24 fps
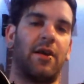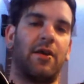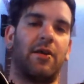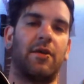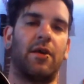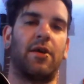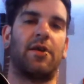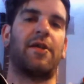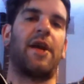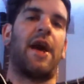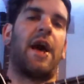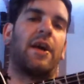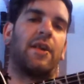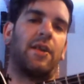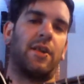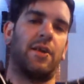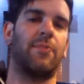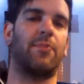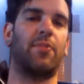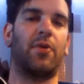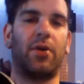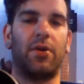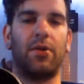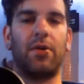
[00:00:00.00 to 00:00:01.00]
exactly,
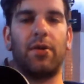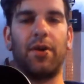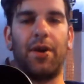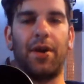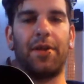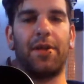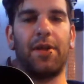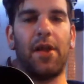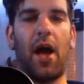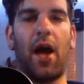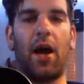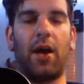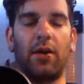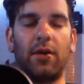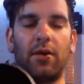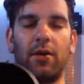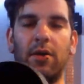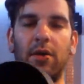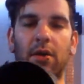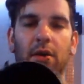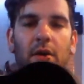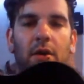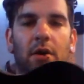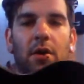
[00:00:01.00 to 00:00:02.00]
but it's not.
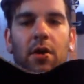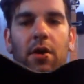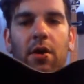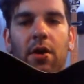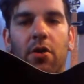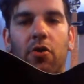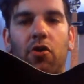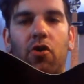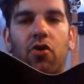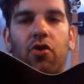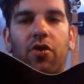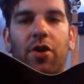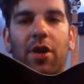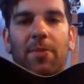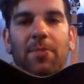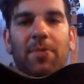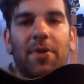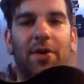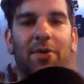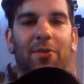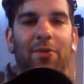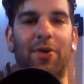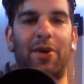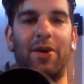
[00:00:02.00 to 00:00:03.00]
It's just shaped
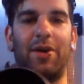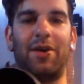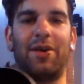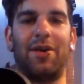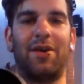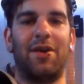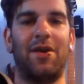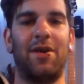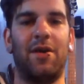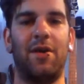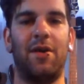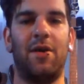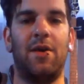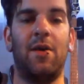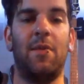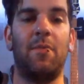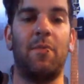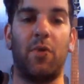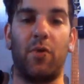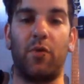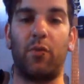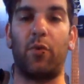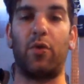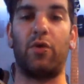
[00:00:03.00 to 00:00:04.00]
that way.
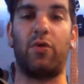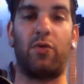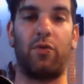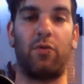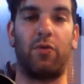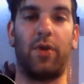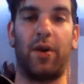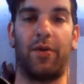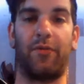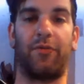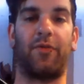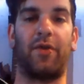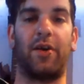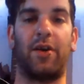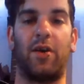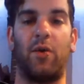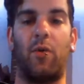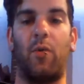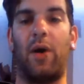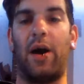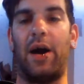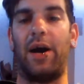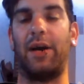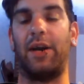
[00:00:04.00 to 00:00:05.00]
But what's different and
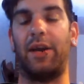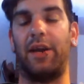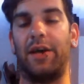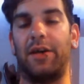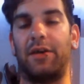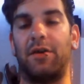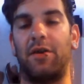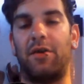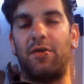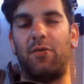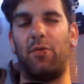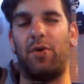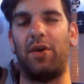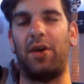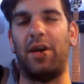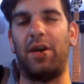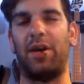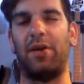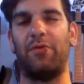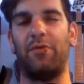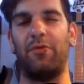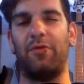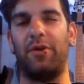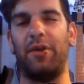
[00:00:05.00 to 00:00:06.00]
why I like this one, I
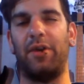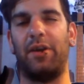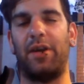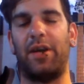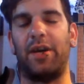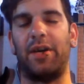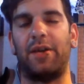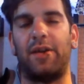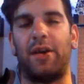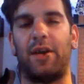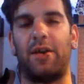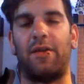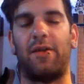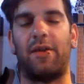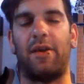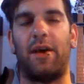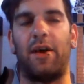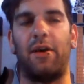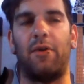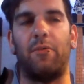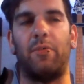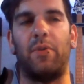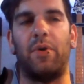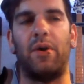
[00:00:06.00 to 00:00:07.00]
never really liked that
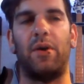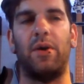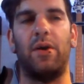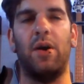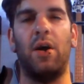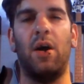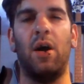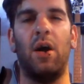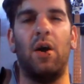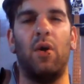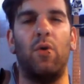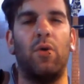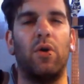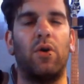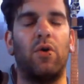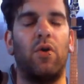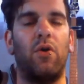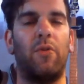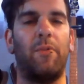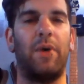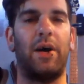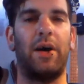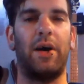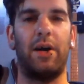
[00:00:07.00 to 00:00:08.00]
style, but what
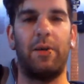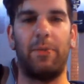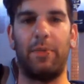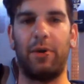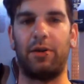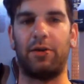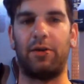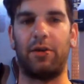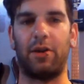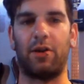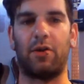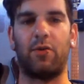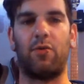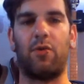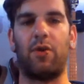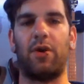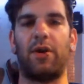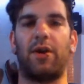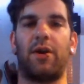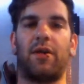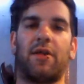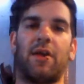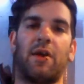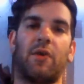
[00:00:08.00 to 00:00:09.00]
caught my eye about this one
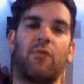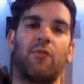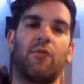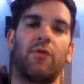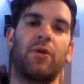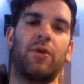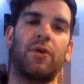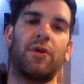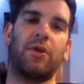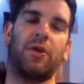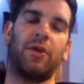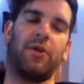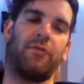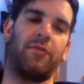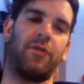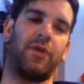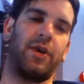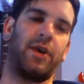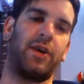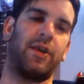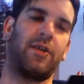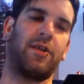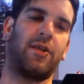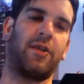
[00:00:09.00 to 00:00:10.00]
is I really love the
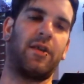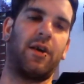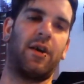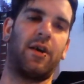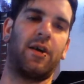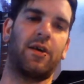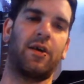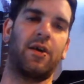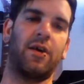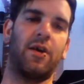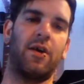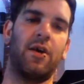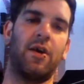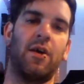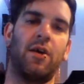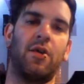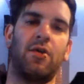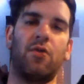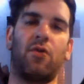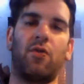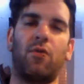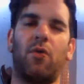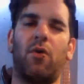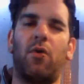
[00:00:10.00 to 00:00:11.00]
headstock.
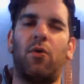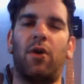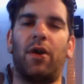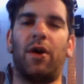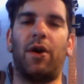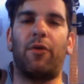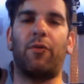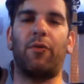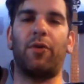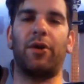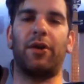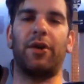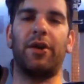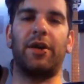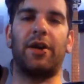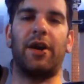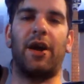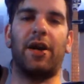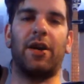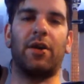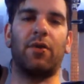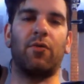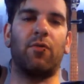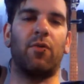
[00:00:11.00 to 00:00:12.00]
So Ola really
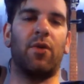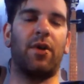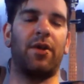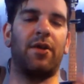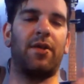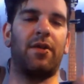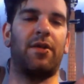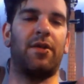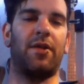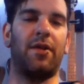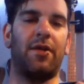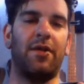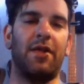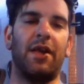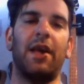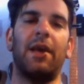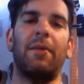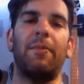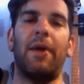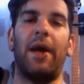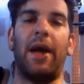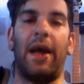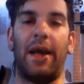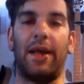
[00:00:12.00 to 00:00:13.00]
kind of runs the
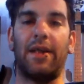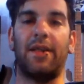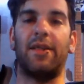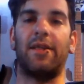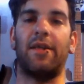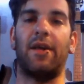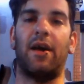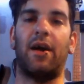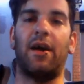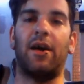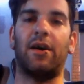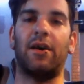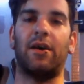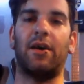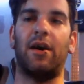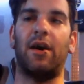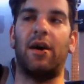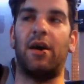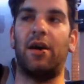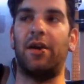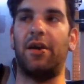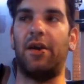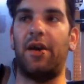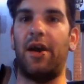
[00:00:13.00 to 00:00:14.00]
same headstock
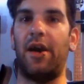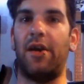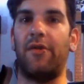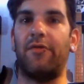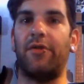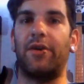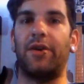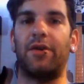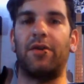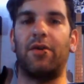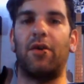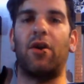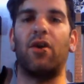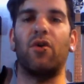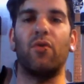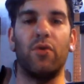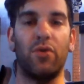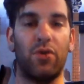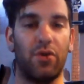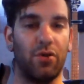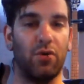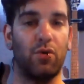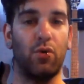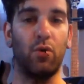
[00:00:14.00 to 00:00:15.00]
on every guitar,
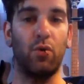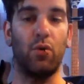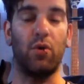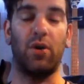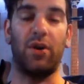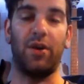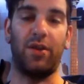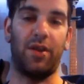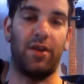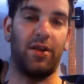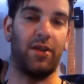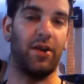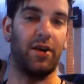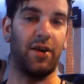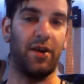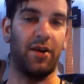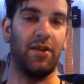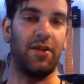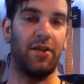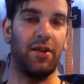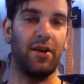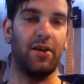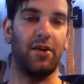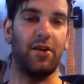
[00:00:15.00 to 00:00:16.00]
which is cool because it's like his
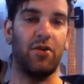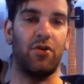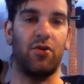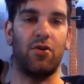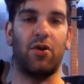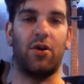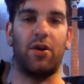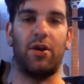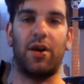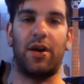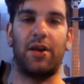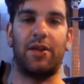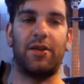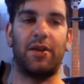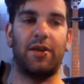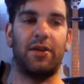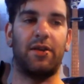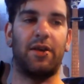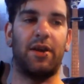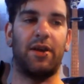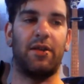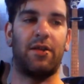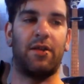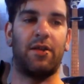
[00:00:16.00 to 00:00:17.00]
signature, and I think
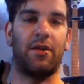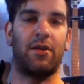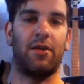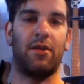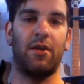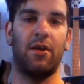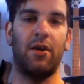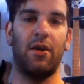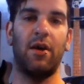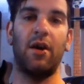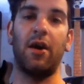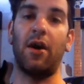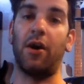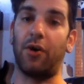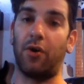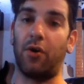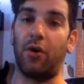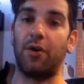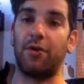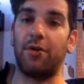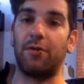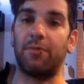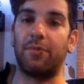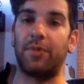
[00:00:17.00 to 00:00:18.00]
that's an
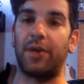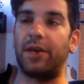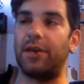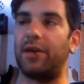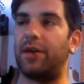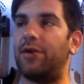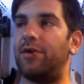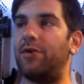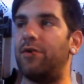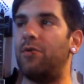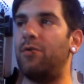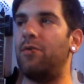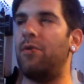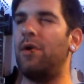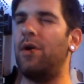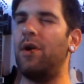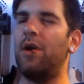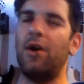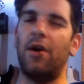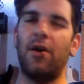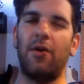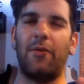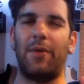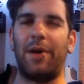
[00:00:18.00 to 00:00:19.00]
awesome thing to do
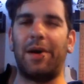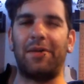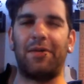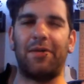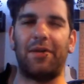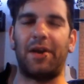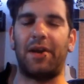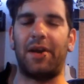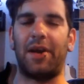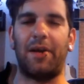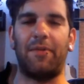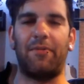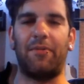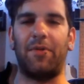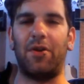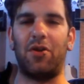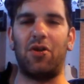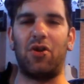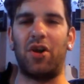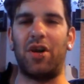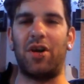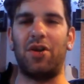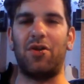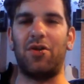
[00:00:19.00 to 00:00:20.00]
rather than having to
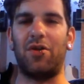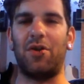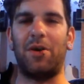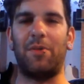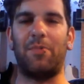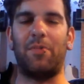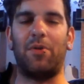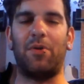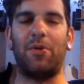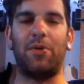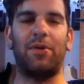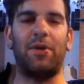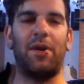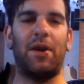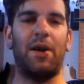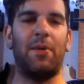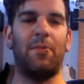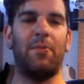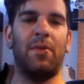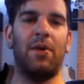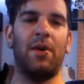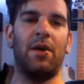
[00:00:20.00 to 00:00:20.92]
change it up all the time.